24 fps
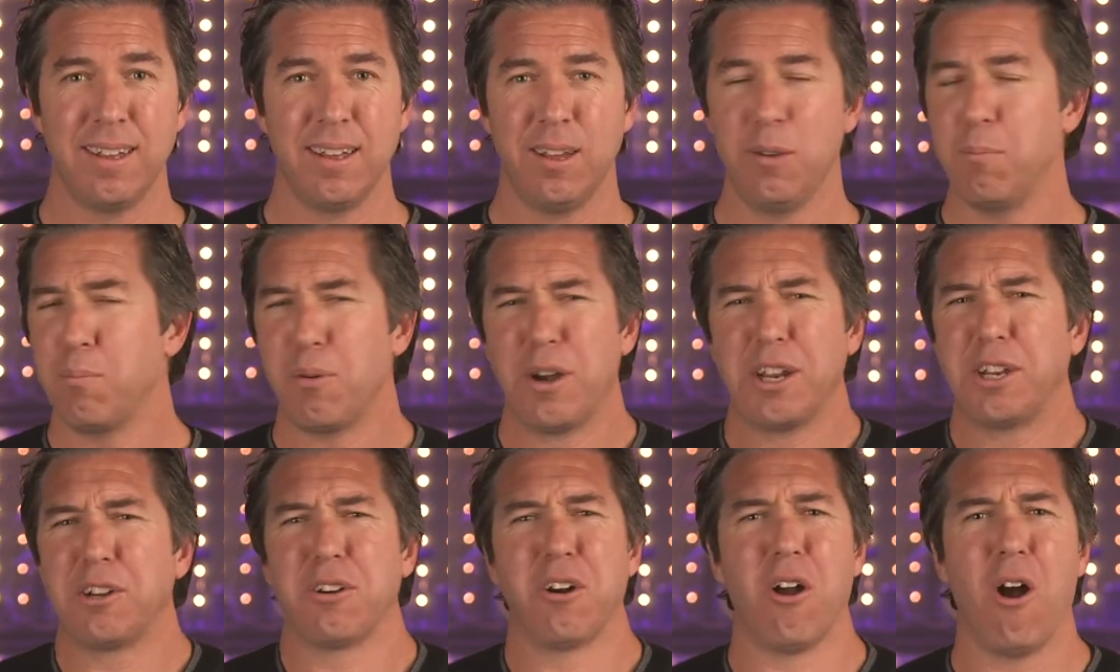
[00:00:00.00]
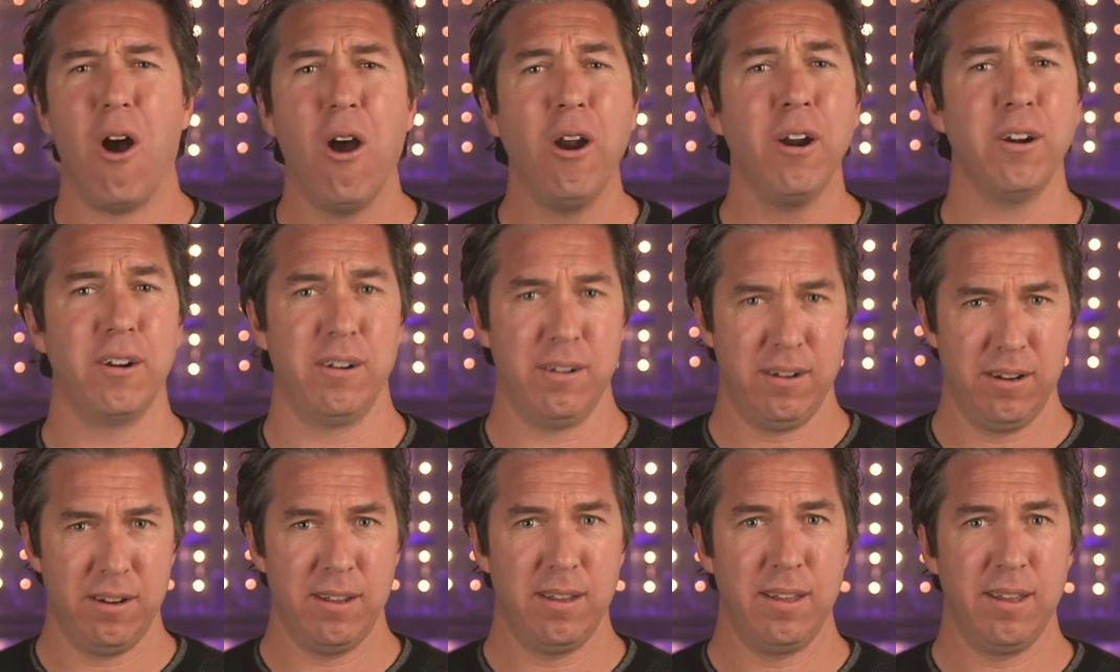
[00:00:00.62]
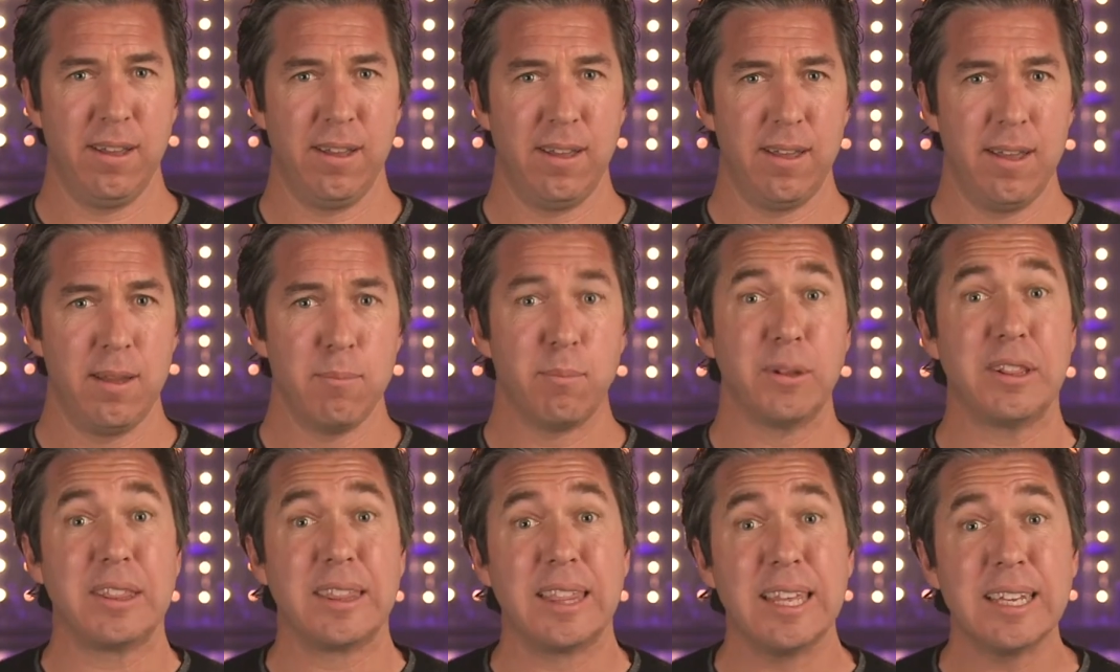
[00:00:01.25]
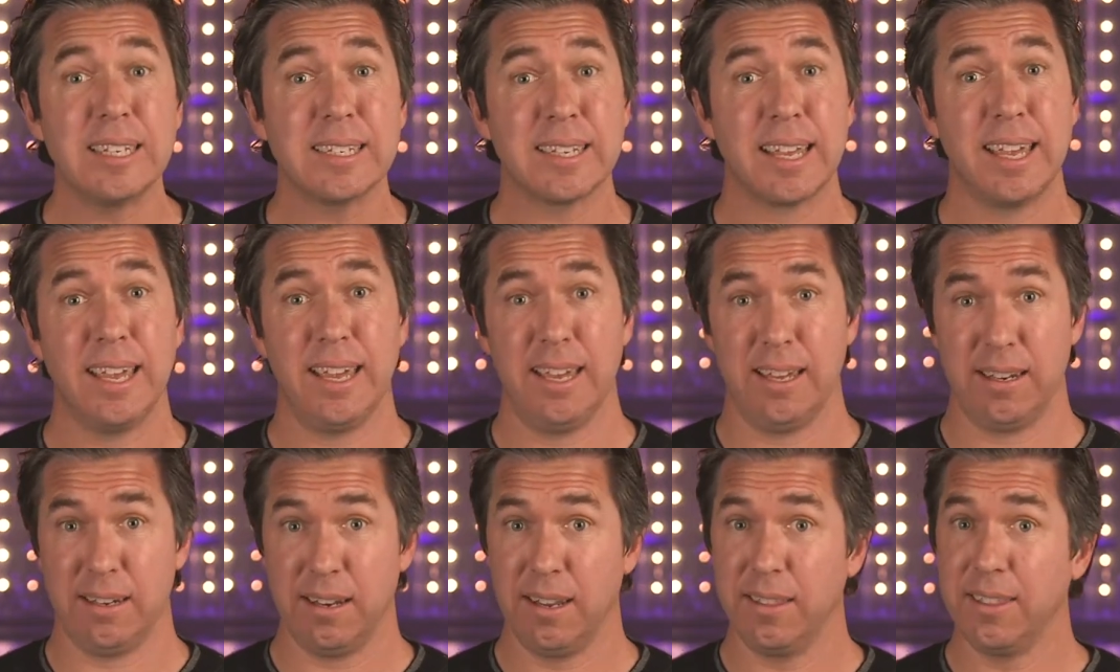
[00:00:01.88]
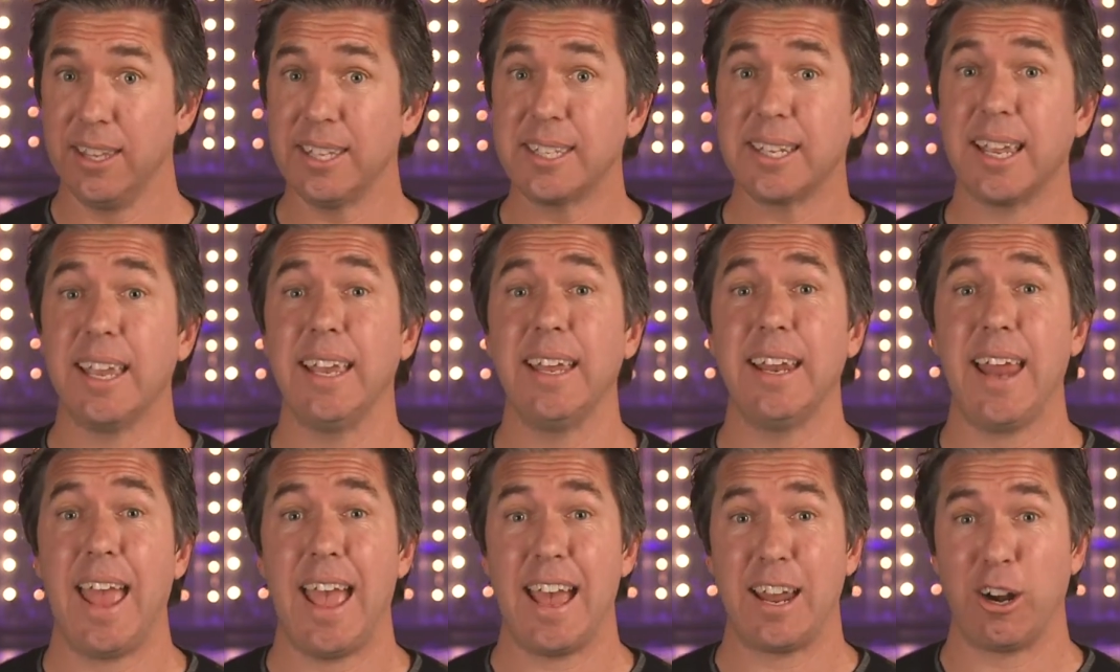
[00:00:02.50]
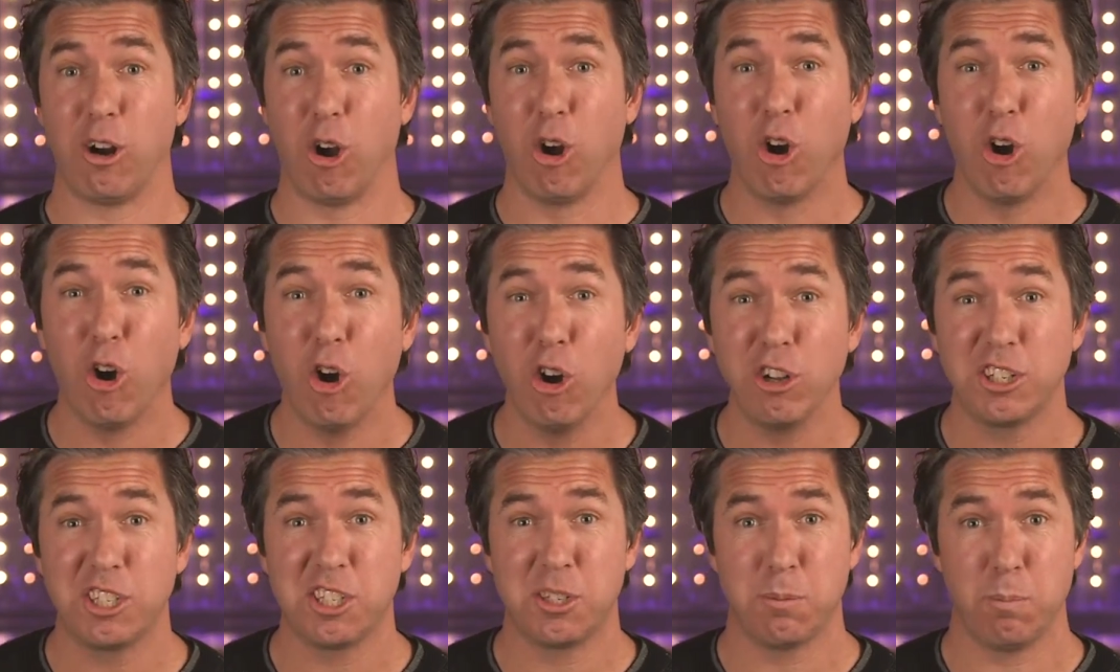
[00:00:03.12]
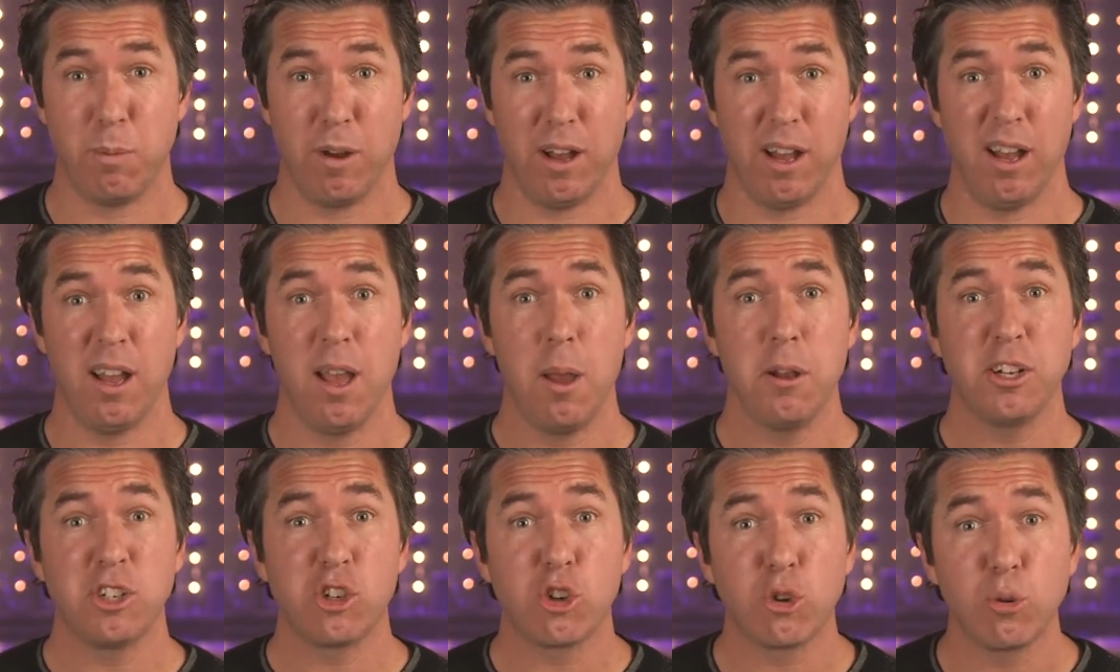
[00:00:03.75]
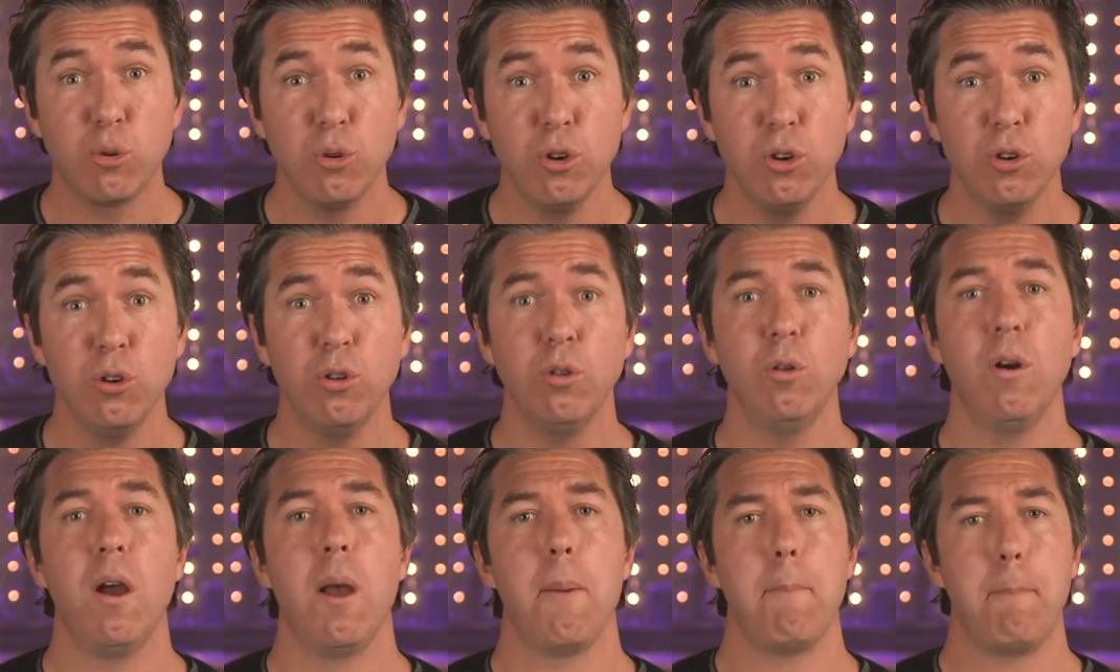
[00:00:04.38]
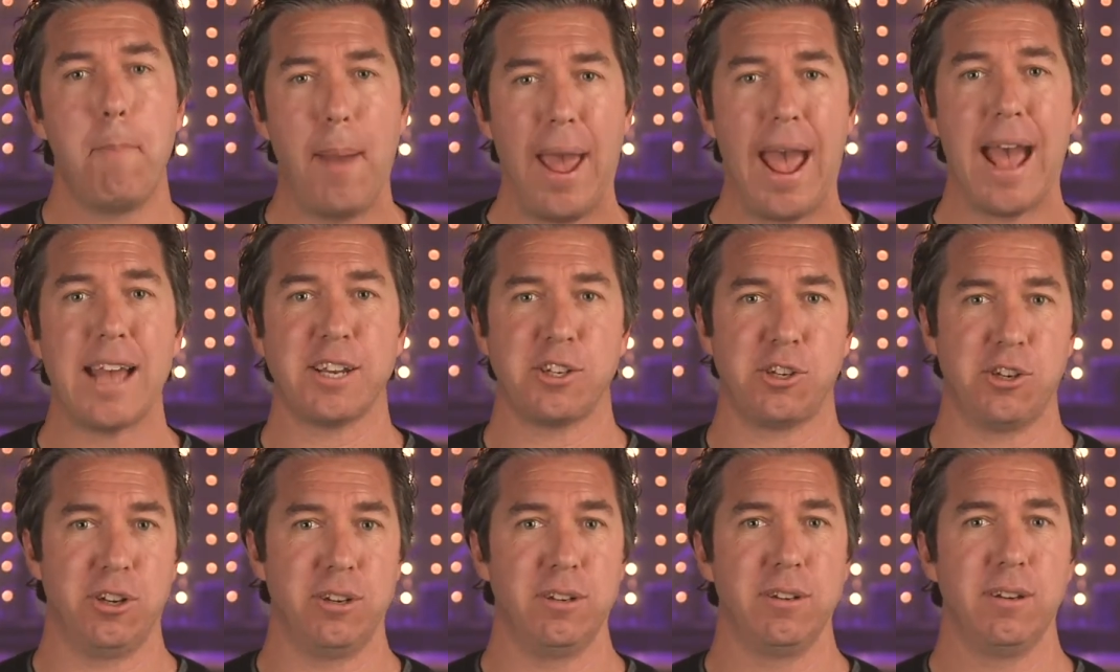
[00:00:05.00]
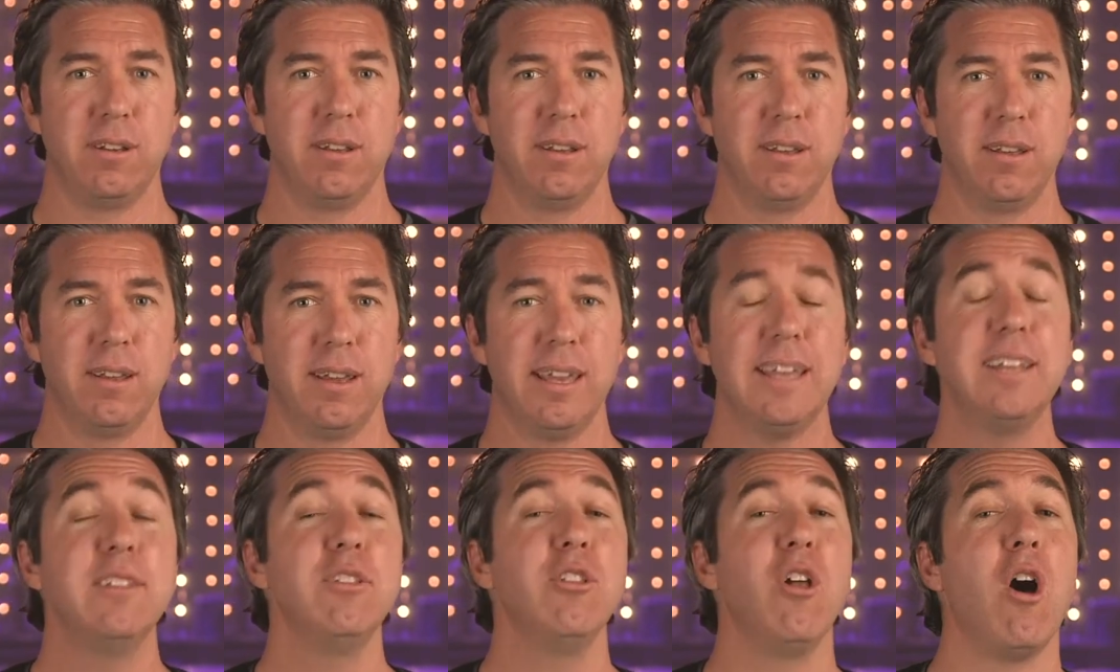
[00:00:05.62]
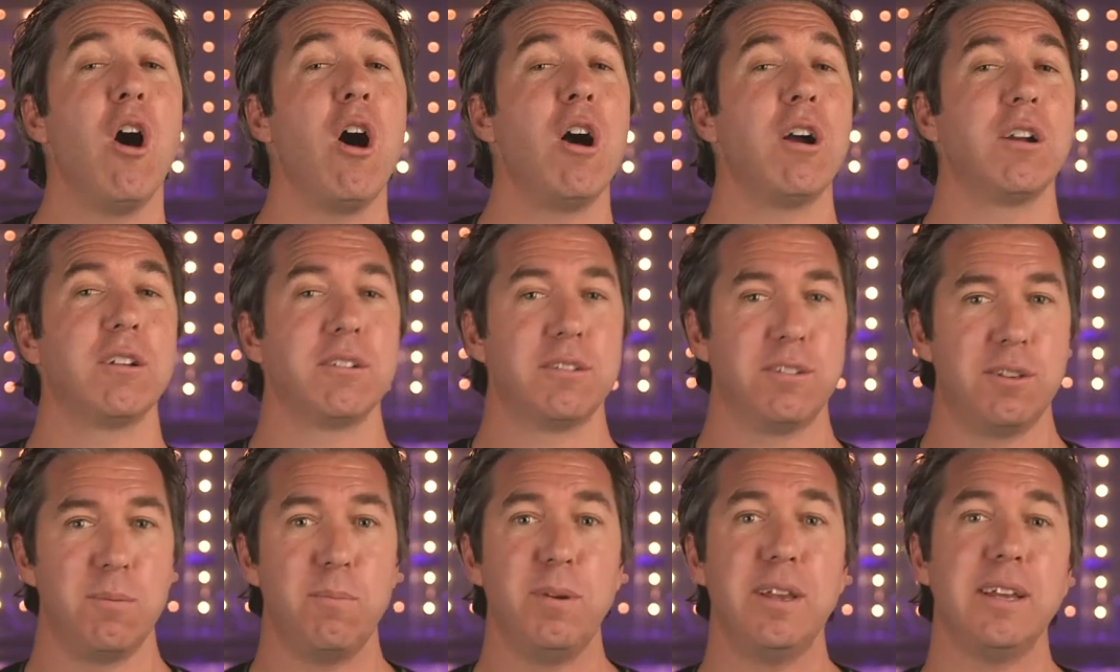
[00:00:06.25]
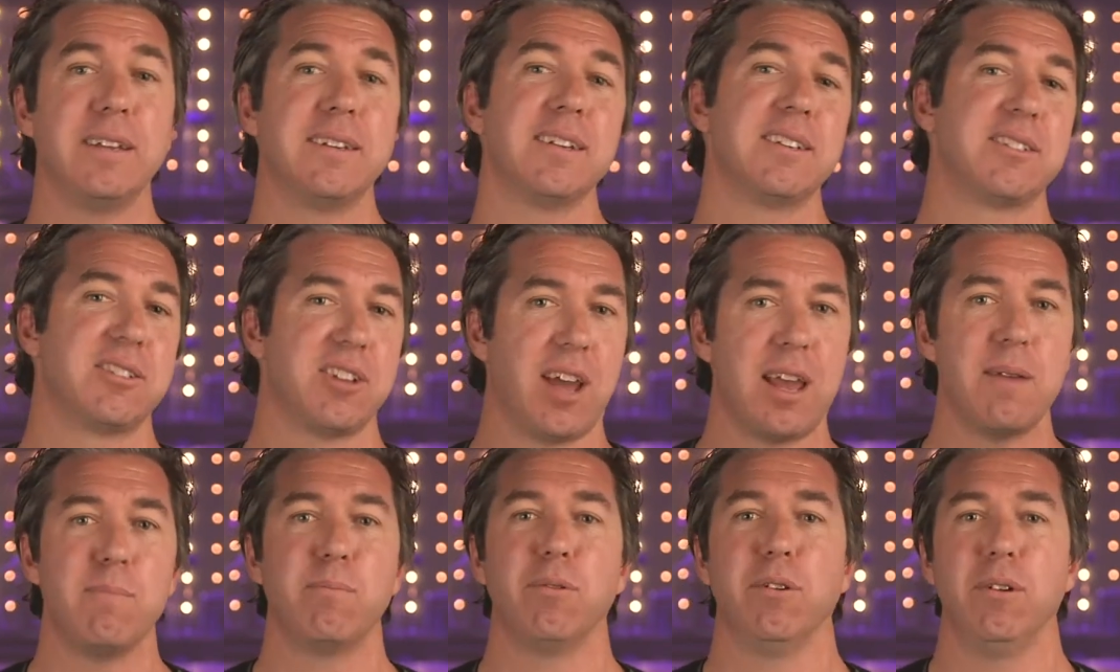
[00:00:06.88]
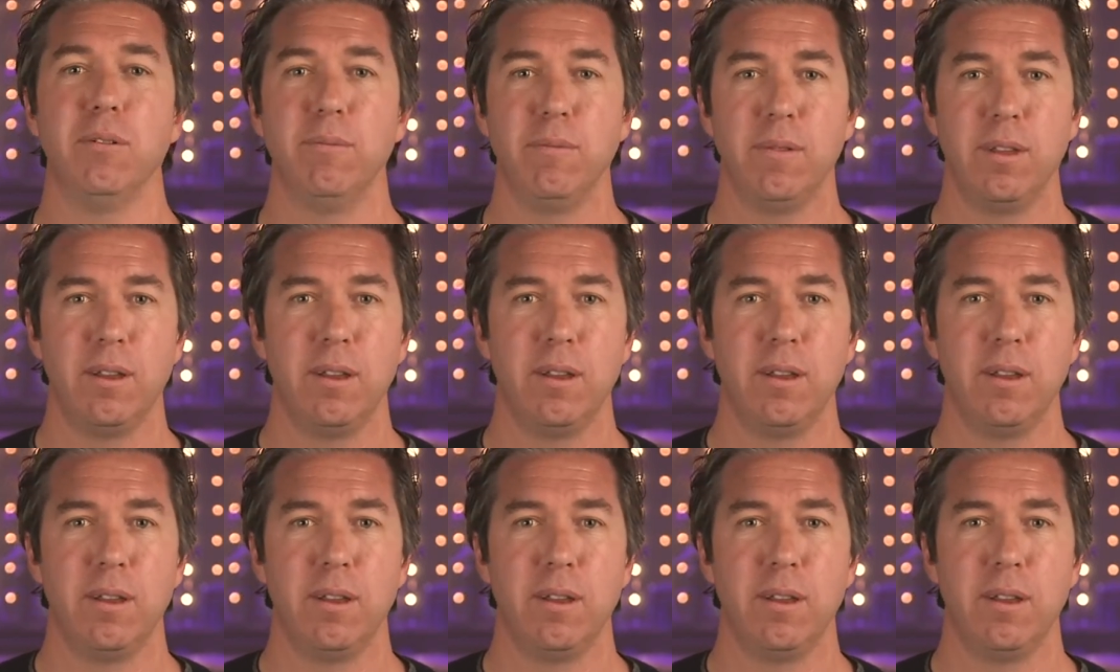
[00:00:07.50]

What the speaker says: It'd break your heart. But this kid had chutzpah, true passion. He longed to be a disciple.